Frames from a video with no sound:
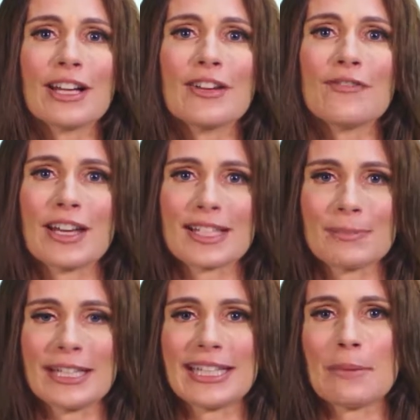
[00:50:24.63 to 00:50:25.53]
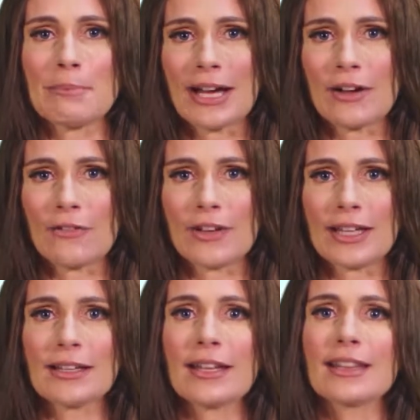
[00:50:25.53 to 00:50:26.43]
investment in
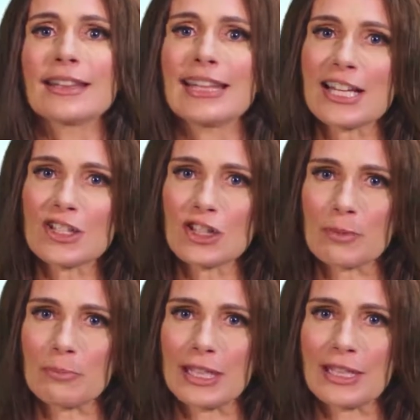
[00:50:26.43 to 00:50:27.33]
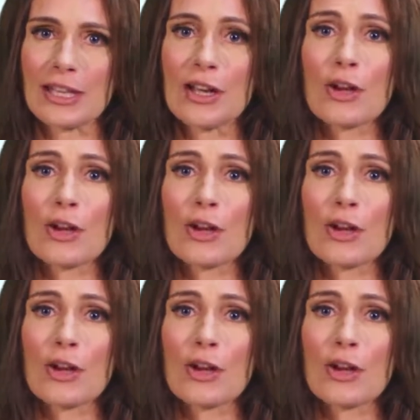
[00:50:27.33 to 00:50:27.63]
Biofit, less shipping,